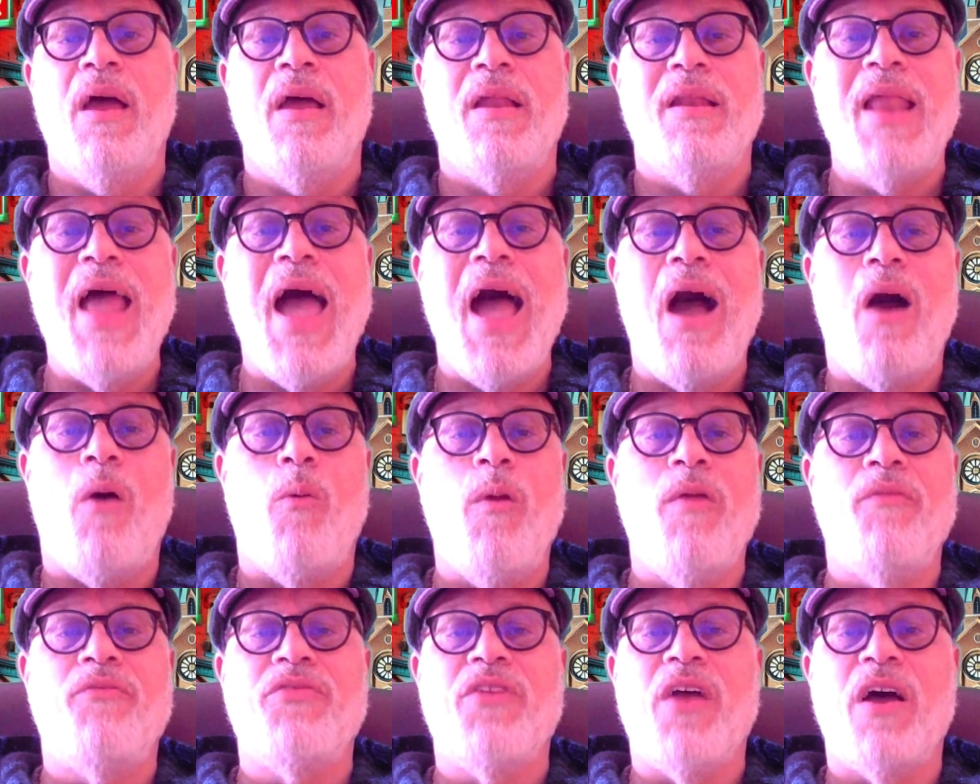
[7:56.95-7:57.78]
Now,
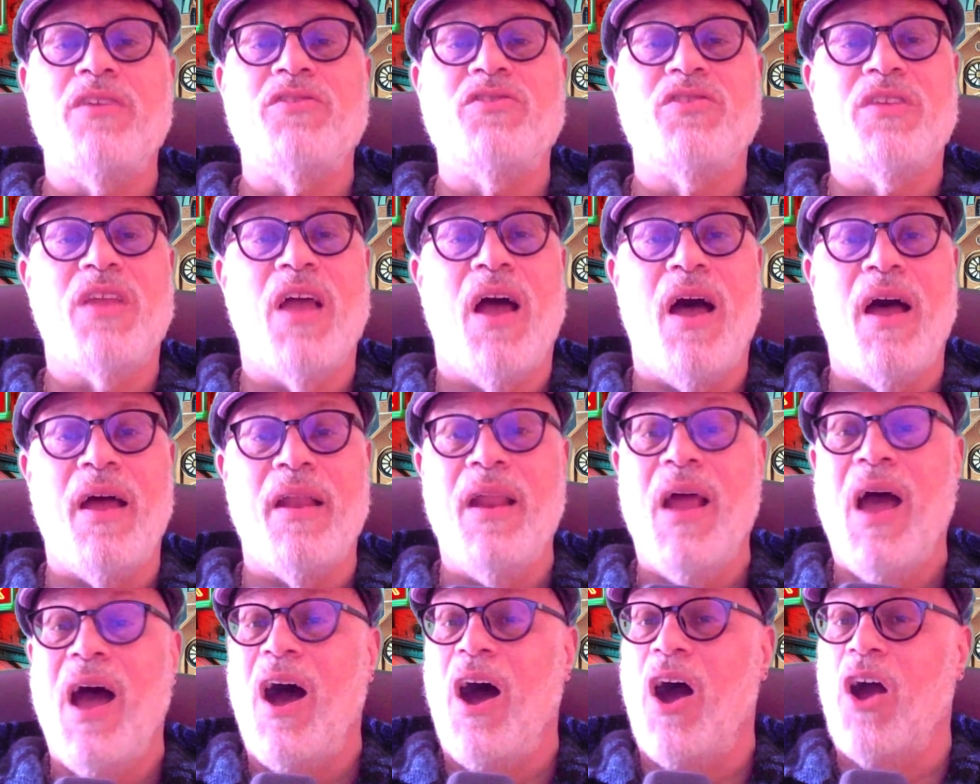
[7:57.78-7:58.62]
we've touched
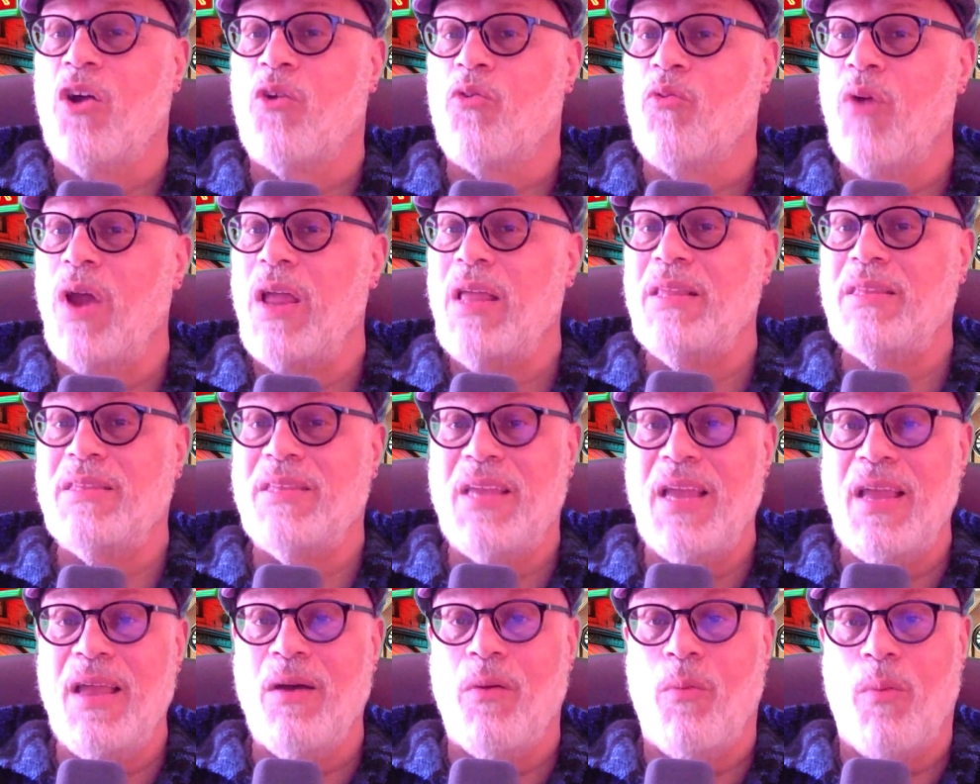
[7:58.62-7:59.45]
on a great
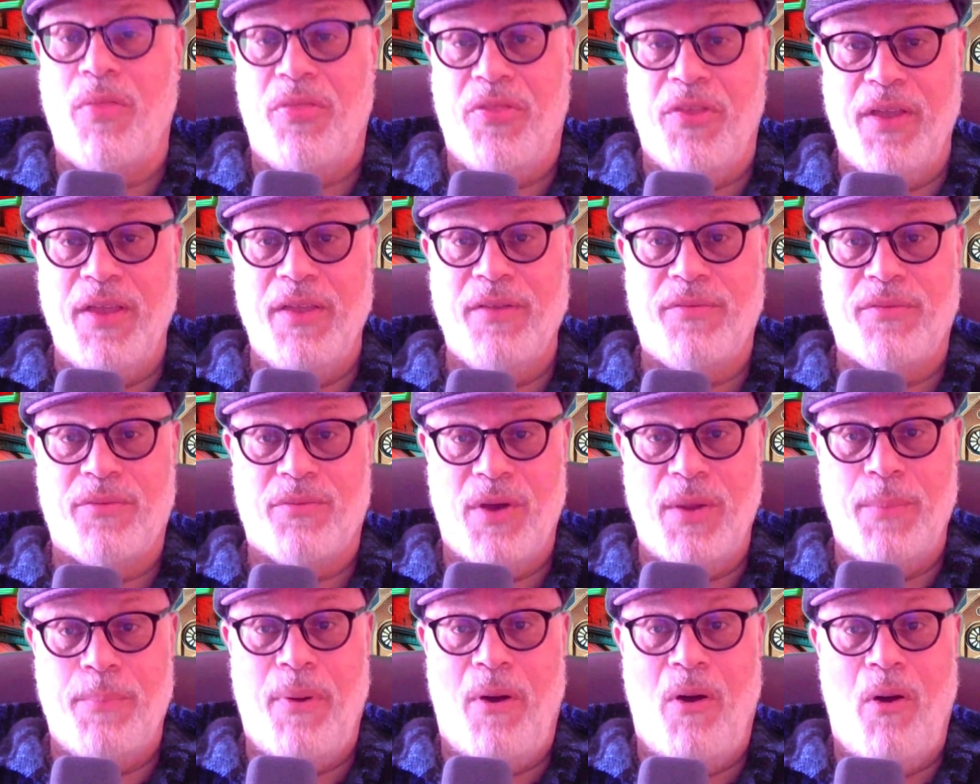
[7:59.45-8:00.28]
deal with these
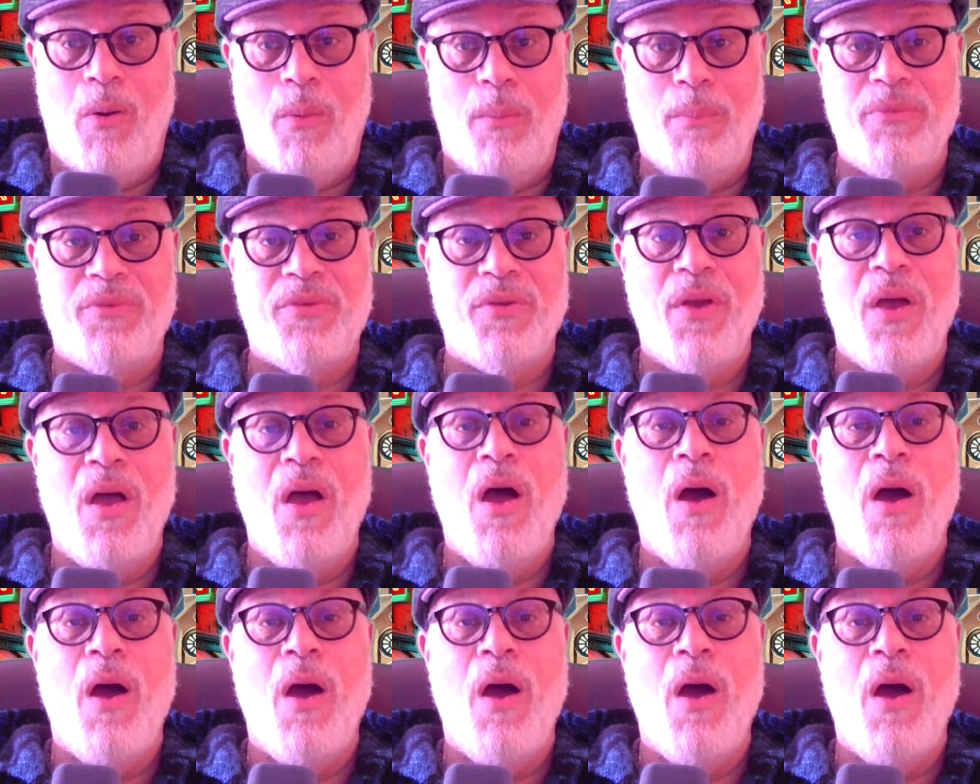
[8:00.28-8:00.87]
3 poems,